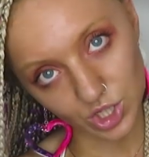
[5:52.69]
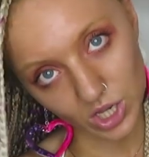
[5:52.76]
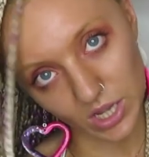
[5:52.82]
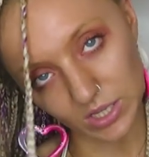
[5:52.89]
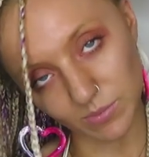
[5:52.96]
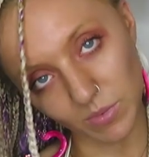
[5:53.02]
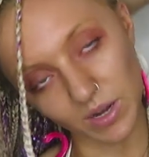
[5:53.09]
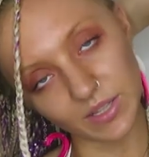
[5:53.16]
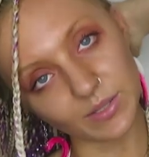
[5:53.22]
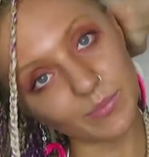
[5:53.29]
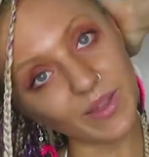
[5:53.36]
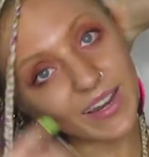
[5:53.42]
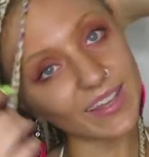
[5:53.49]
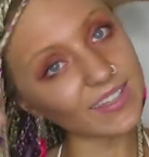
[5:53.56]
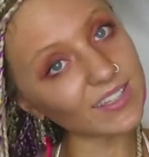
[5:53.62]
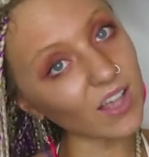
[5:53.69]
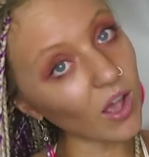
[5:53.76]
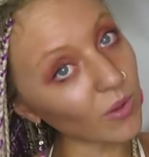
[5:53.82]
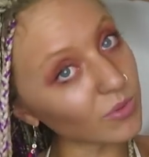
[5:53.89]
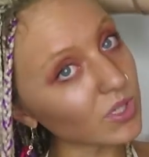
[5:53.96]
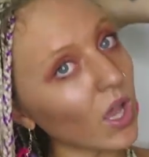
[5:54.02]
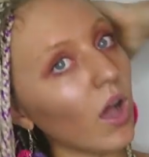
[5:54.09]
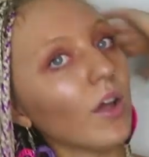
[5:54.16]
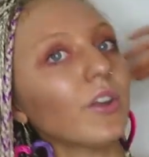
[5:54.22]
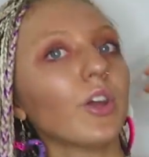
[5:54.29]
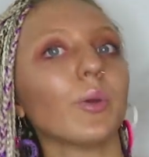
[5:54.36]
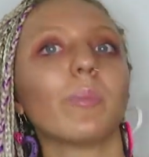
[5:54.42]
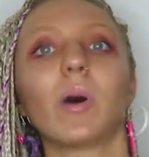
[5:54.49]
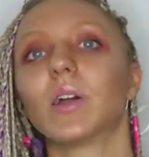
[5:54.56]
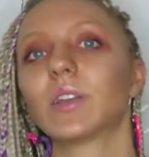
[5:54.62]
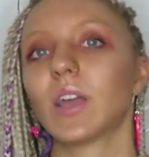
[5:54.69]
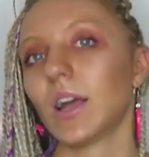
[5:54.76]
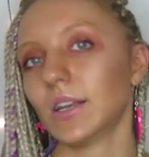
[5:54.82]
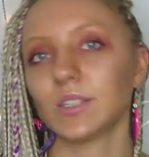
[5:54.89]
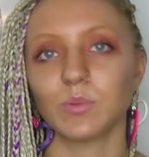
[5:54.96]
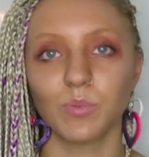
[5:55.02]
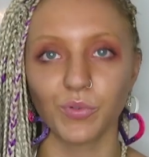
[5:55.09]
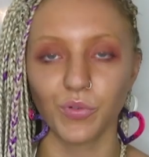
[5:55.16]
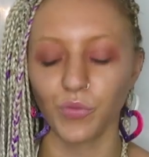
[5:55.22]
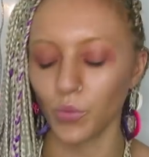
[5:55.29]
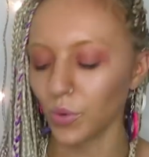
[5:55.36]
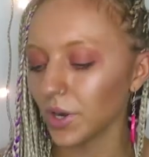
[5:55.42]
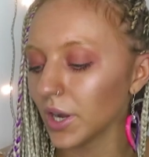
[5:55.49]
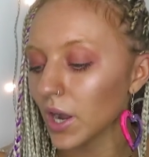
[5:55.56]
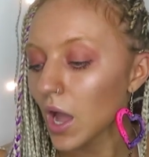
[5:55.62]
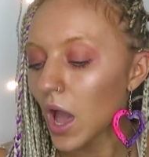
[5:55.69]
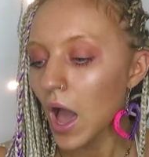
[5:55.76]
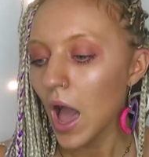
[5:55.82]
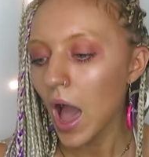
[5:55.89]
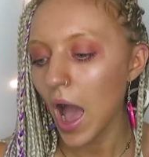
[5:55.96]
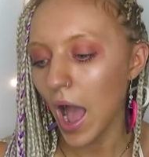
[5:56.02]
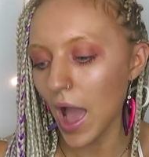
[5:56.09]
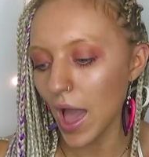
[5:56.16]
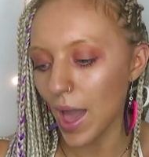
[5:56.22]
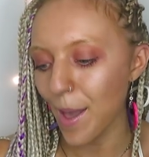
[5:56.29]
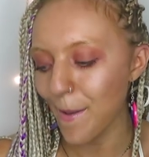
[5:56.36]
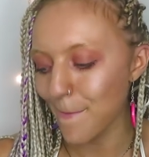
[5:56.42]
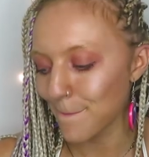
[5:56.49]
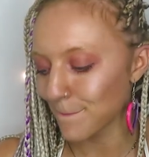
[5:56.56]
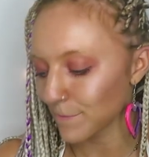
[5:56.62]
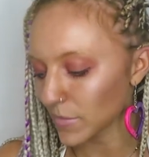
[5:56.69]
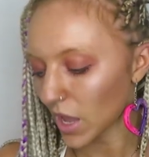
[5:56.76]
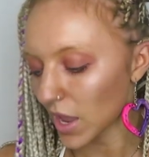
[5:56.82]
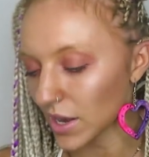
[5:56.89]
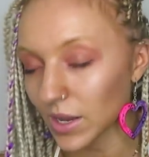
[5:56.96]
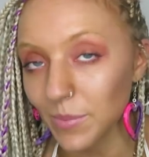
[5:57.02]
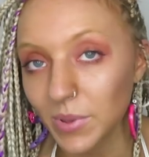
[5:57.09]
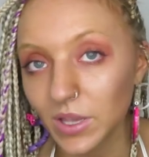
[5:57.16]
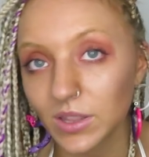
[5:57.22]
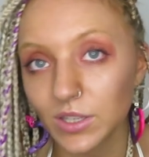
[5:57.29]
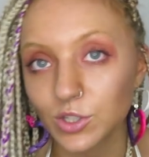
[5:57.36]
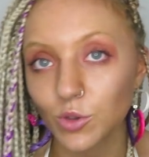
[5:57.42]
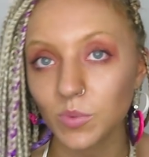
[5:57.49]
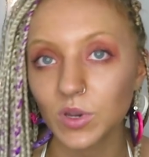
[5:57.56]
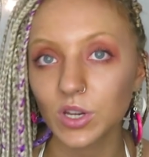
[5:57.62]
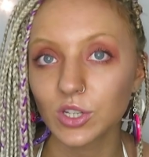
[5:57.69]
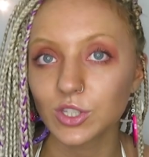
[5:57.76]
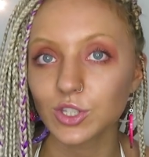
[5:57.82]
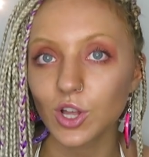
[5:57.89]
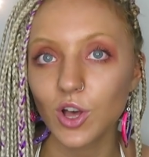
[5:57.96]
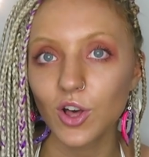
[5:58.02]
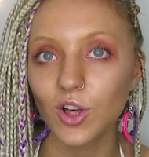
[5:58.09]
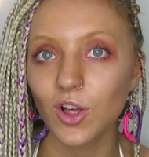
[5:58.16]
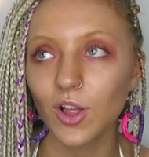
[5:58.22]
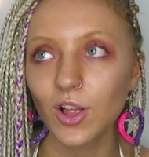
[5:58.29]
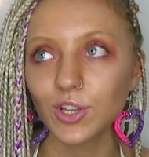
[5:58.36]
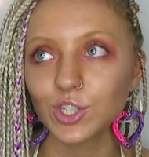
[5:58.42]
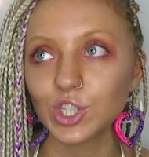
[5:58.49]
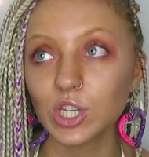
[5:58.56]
She has Molly's Minutes. I was on her podcast before um, and I picked this up at her stall.